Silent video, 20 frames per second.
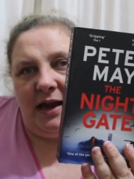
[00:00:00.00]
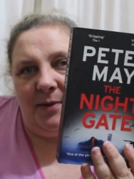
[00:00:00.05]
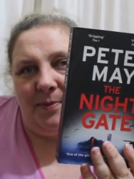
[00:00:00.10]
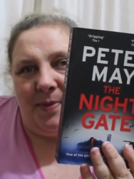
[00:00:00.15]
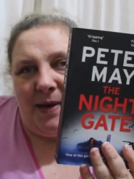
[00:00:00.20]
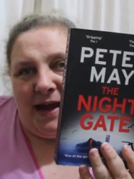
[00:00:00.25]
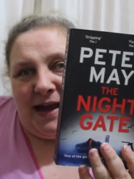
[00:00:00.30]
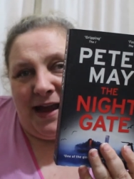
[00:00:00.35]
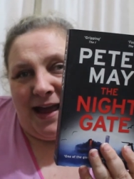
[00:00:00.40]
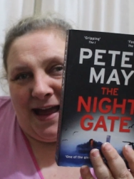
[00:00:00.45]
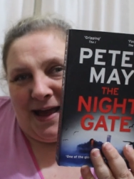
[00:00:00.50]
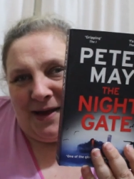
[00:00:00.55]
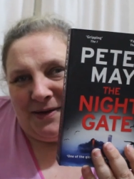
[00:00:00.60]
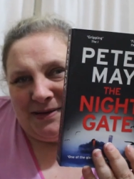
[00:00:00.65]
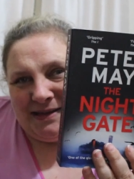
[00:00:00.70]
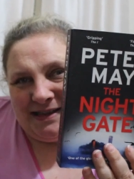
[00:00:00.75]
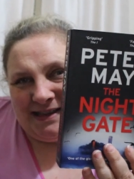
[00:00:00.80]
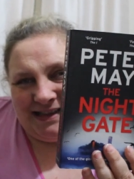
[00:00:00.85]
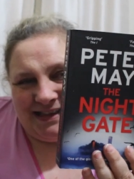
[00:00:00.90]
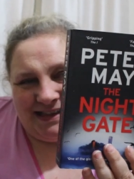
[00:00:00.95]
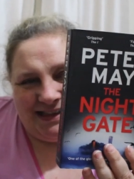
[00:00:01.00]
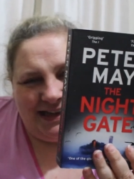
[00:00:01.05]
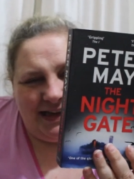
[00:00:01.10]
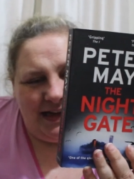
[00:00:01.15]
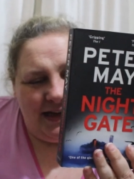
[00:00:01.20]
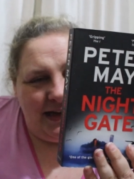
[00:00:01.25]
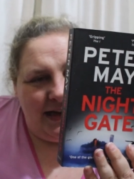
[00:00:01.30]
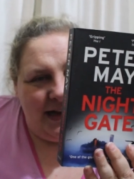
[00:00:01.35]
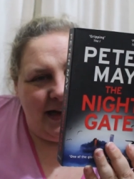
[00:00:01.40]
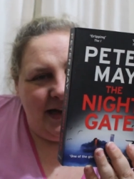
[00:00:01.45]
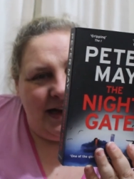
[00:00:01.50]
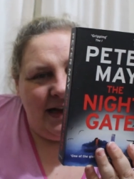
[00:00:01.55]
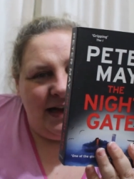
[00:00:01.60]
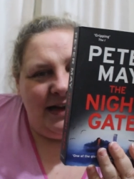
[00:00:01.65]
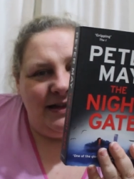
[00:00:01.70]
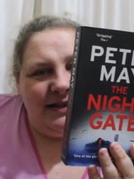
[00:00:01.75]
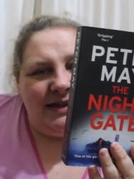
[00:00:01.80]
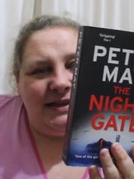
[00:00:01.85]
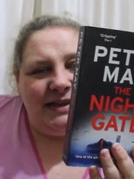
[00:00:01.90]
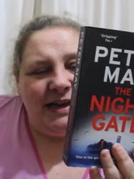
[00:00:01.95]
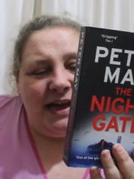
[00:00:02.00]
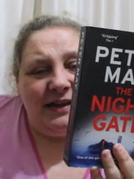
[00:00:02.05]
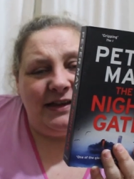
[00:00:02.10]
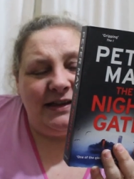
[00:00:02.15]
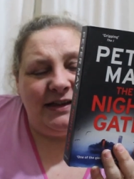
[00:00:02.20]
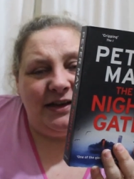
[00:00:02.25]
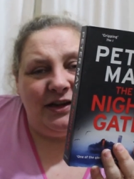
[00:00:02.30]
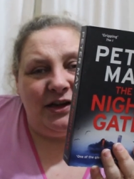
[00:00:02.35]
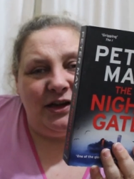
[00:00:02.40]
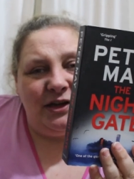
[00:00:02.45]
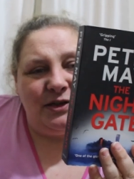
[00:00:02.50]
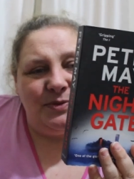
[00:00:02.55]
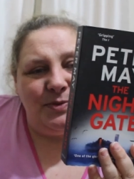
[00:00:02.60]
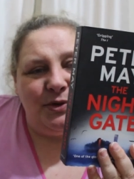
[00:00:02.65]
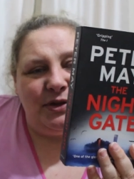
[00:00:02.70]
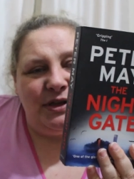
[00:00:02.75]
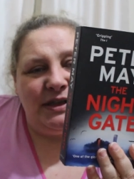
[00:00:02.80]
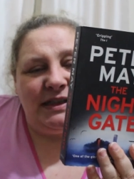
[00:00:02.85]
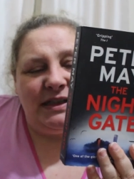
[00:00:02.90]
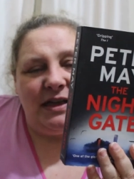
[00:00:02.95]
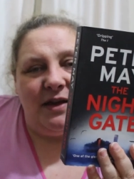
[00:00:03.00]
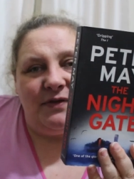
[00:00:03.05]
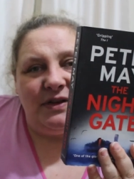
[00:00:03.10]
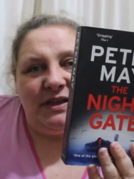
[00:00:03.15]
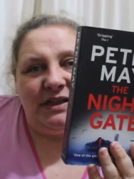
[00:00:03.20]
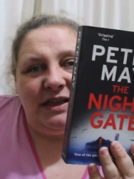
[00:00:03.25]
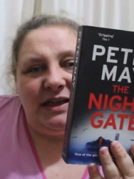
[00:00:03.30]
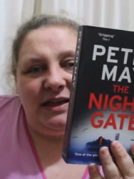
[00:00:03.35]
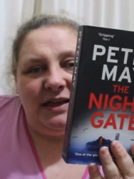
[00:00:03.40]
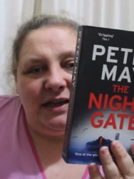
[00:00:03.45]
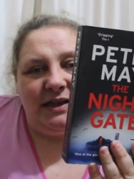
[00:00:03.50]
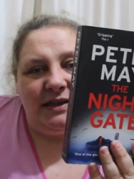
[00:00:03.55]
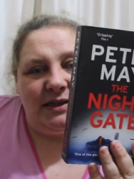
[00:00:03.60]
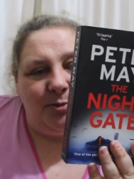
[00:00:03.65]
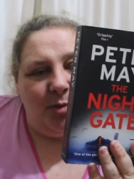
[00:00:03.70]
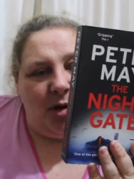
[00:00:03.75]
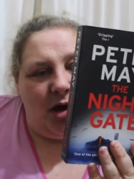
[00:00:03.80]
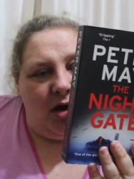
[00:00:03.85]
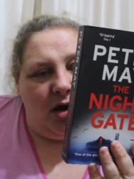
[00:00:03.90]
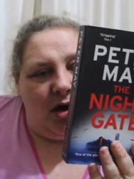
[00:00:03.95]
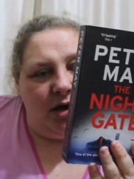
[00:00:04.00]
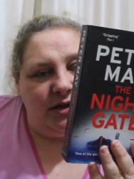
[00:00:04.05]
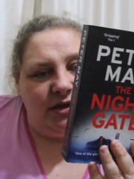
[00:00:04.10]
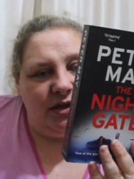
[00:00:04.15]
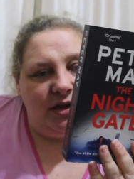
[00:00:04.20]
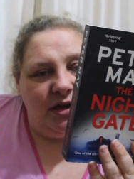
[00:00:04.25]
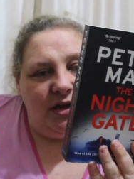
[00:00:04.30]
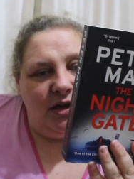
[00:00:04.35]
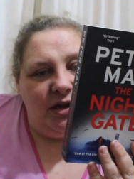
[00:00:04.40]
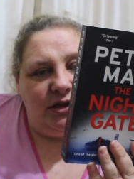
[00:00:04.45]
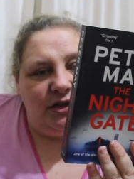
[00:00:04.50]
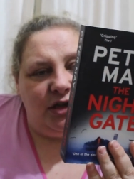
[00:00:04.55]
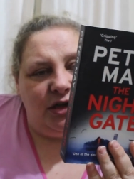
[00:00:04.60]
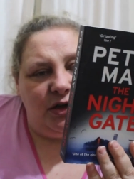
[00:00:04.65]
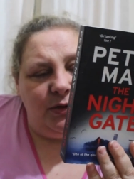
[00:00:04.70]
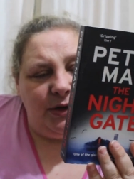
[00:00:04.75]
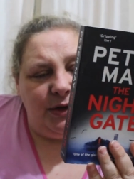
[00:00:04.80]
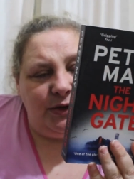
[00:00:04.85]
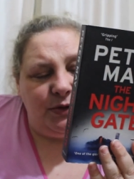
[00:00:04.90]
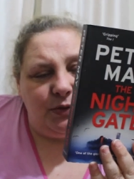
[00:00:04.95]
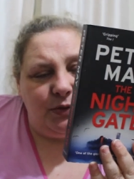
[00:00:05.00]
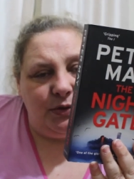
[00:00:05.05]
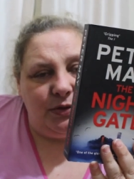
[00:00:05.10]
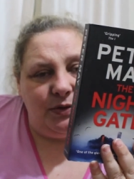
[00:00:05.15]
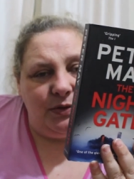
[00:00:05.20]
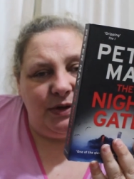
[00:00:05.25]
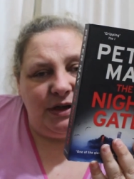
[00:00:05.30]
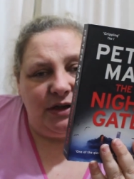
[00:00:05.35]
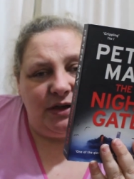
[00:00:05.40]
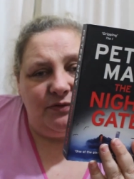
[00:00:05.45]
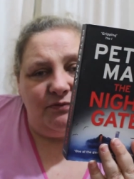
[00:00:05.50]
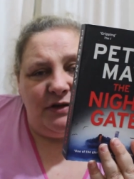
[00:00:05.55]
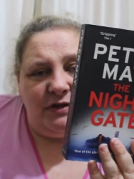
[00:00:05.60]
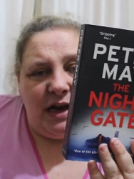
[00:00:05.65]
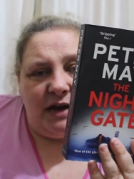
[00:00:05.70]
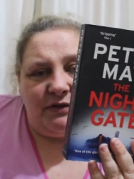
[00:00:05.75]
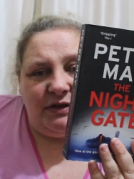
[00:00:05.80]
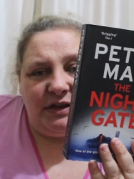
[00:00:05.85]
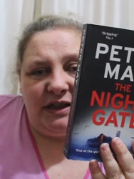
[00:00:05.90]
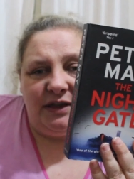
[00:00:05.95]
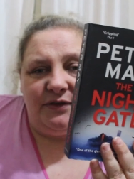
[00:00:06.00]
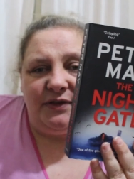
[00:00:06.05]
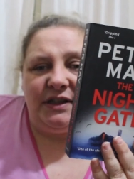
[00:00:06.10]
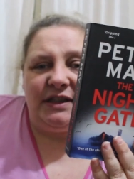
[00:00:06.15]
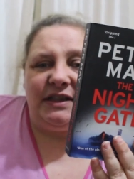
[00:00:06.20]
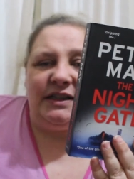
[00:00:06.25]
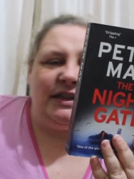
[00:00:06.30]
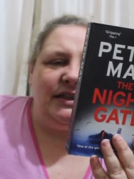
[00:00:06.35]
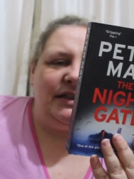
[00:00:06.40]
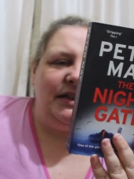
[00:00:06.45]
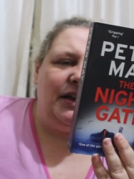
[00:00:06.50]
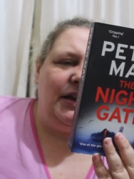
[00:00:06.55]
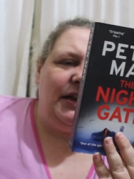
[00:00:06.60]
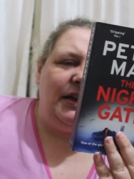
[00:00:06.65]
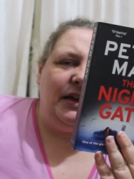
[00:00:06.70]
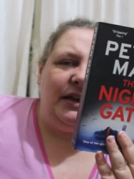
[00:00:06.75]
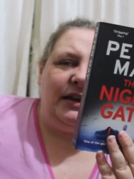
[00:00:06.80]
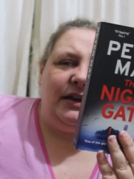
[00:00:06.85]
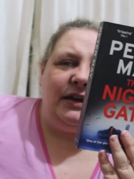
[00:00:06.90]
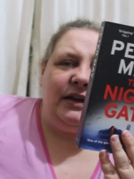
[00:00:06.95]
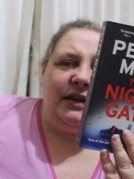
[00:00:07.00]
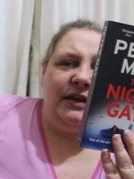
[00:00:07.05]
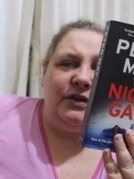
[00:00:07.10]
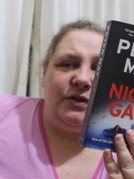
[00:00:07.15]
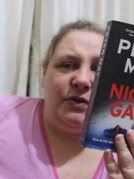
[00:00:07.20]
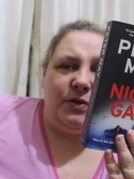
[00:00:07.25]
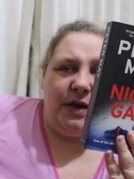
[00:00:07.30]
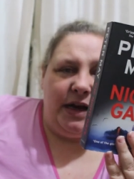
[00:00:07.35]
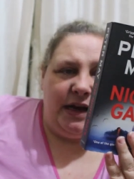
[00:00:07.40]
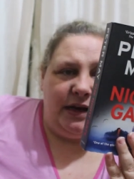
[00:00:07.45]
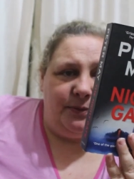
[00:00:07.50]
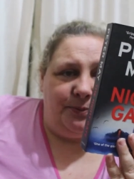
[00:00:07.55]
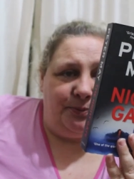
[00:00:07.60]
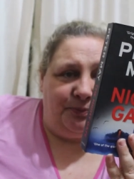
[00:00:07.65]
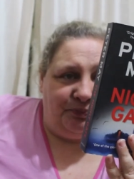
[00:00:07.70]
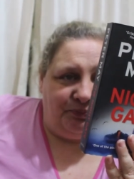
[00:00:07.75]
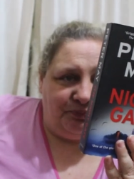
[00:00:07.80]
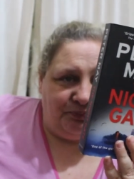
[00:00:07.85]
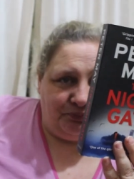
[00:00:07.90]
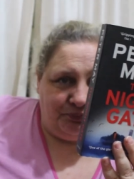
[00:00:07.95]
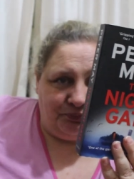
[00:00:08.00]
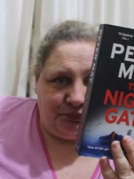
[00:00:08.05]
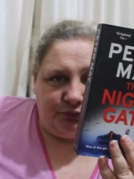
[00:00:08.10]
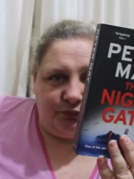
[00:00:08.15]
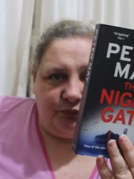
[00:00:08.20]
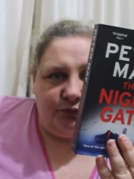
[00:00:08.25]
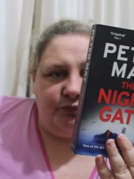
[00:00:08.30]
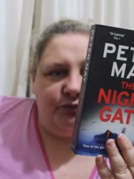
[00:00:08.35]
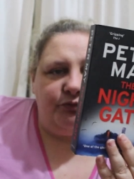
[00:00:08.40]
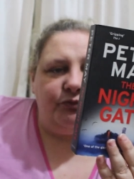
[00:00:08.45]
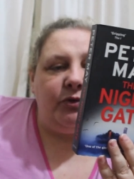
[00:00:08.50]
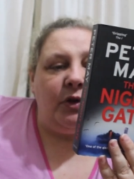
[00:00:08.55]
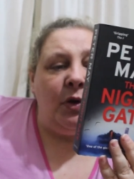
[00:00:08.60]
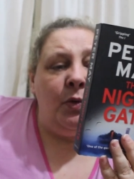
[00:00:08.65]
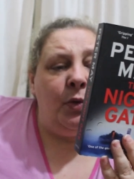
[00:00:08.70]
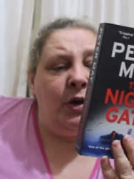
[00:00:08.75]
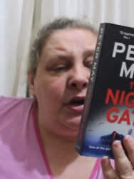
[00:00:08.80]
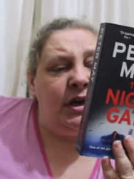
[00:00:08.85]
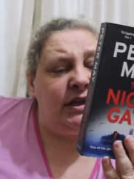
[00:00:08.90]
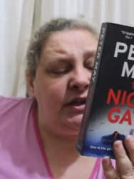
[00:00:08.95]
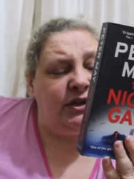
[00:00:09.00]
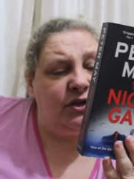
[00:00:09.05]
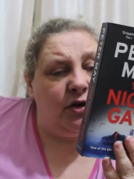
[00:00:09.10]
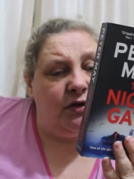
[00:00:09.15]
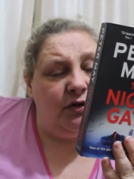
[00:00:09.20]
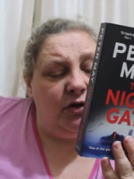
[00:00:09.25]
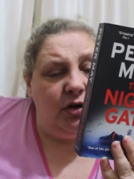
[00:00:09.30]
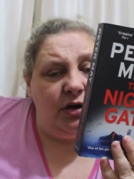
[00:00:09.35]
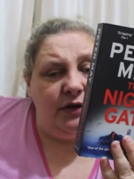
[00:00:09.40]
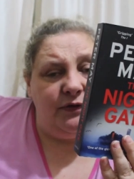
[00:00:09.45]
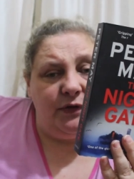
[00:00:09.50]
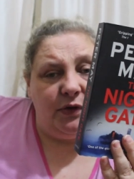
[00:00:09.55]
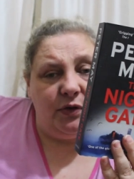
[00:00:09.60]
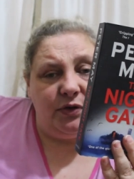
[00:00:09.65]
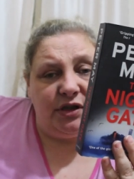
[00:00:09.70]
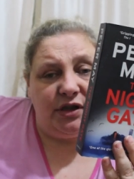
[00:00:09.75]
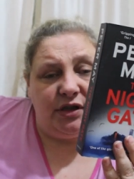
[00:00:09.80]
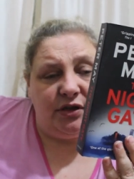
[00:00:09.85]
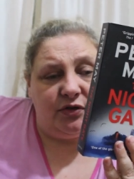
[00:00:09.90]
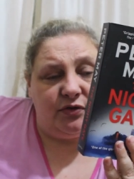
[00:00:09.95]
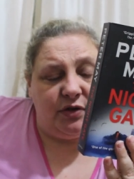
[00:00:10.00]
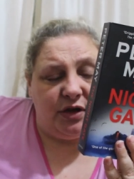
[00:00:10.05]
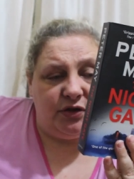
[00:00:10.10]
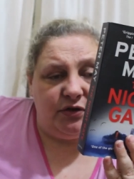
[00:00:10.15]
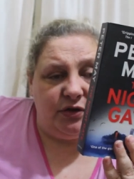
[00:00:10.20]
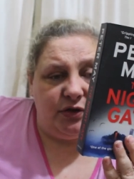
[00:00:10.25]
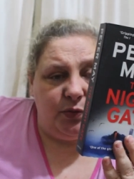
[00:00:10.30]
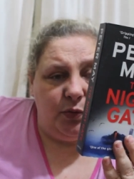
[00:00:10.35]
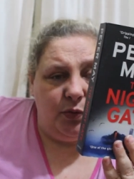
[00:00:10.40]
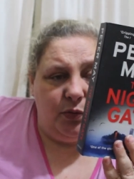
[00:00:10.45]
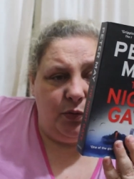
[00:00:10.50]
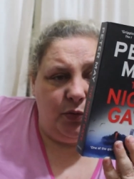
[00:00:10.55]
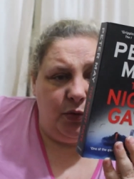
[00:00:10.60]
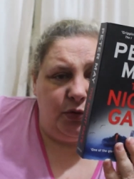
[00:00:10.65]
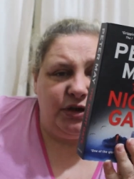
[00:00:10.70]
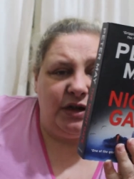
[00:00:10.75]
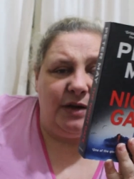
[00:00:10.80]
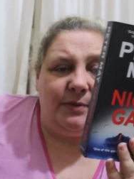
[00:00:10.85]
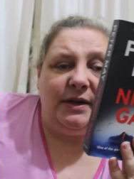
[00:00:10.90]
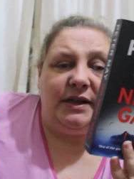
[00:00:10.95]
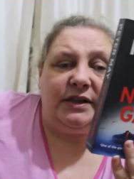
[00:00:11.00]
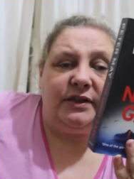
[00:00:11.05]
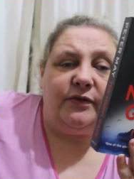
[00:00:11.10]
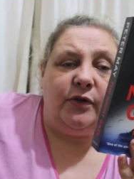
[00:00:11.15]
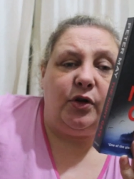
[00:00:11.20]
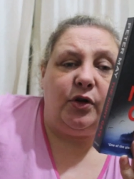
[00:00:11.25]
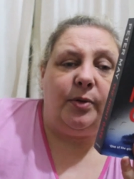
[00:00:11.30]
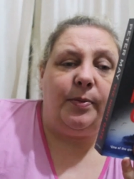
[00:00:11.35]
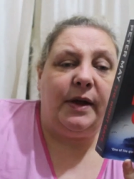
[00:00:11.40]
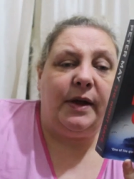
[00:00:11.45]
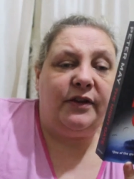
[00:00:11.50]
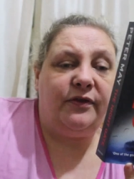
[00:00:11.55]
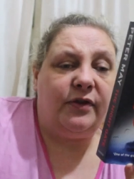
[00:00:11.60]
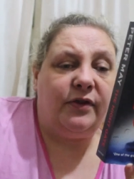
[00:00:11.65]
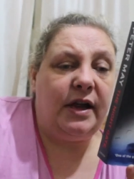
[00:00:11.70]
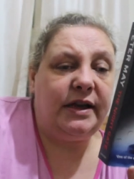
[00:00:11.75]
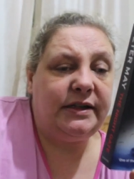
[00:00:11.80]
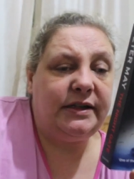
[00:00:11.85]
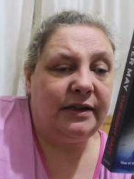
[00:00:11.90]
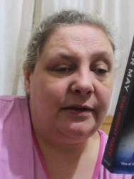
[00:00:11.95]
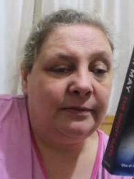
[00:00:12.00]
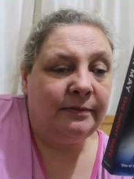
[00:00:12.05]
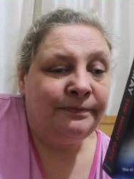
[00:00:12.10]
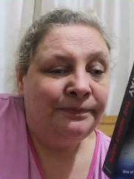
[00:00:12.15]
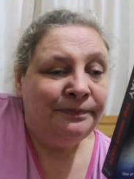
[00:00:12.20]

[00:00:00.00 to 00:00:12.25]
nearby house. The deaths occurred more than 70 years apart. Two extraordinary narratives are set in train. One historical, unfolding in the treacherous wartime years of occupied France,